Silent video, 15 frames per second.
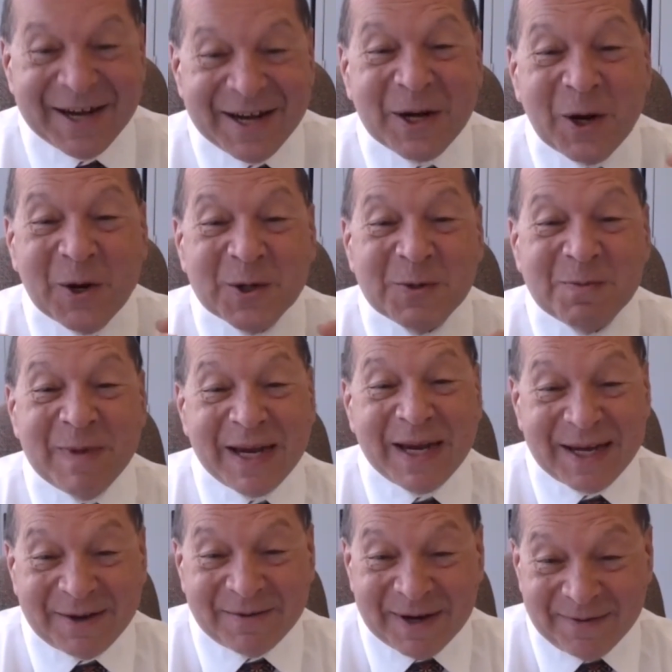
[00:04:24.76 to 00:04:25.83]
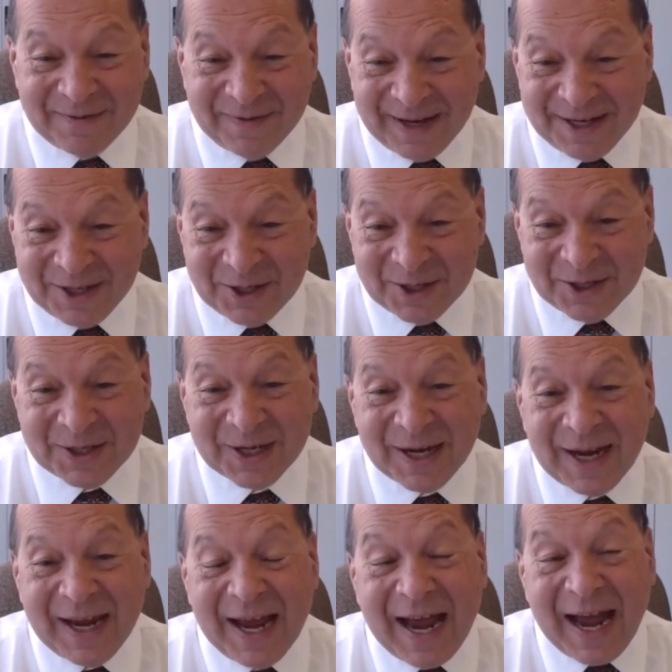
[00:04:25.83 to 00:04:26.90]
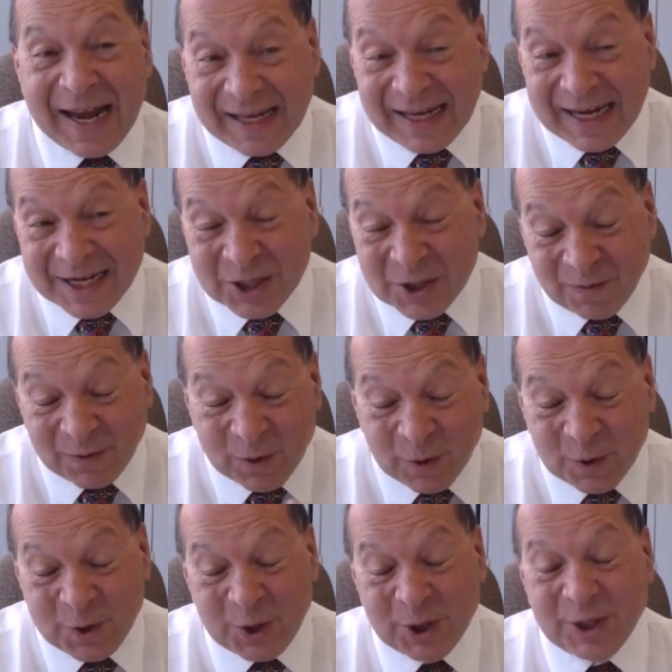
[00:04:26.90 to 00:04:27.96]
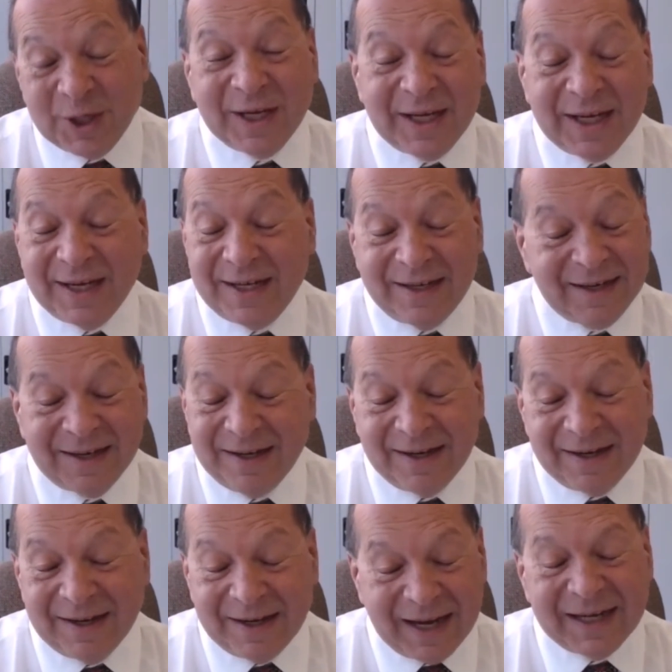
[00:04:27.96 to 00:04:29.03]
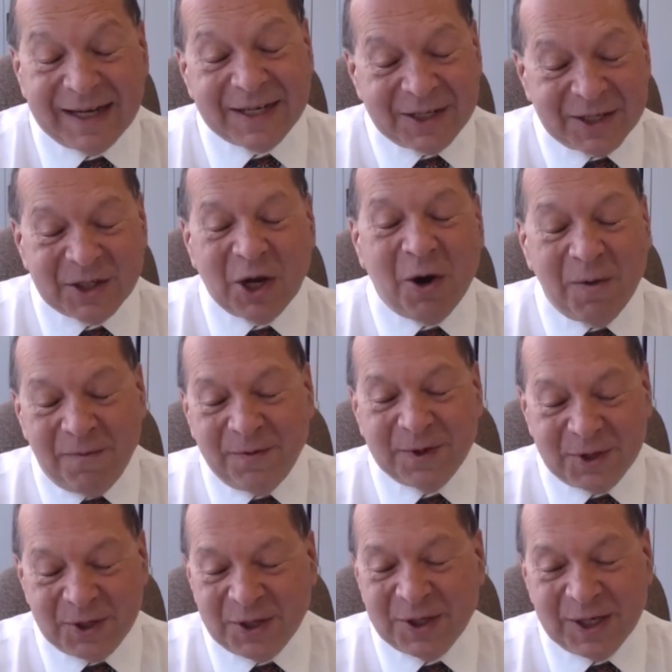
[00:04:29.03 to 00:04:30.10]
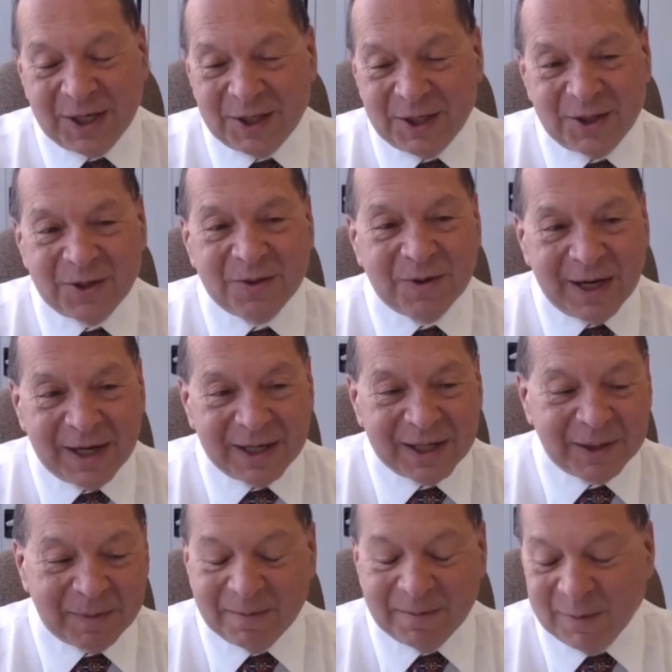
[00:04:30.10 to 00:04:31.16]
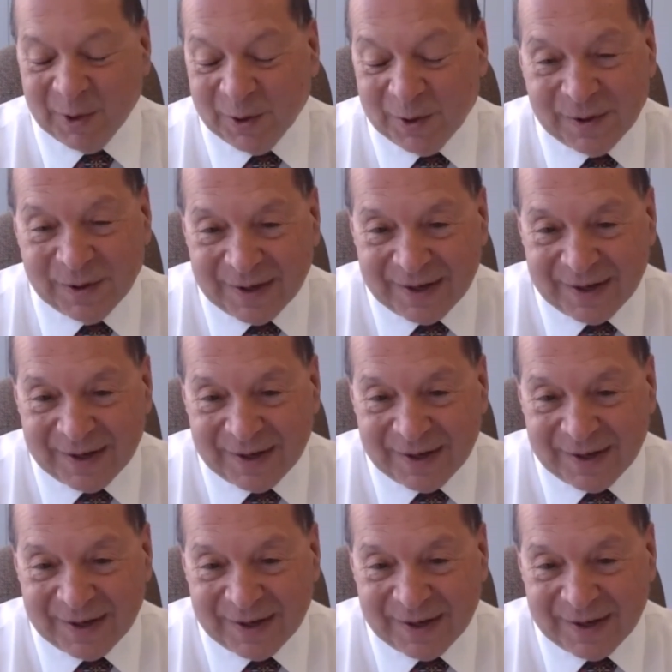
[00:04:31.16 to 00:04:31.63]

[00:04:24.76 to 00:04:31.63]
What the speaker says: Cosmetic renovations, unless of course unless it's obvious you need to do a little bit more.